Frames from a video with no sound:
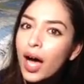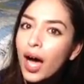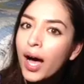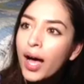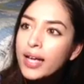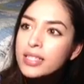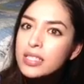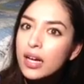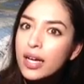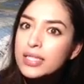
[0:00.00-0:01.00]
I
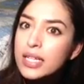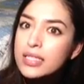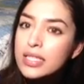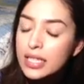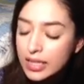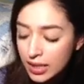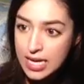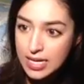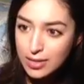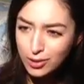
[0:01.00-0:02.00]
suck at texting.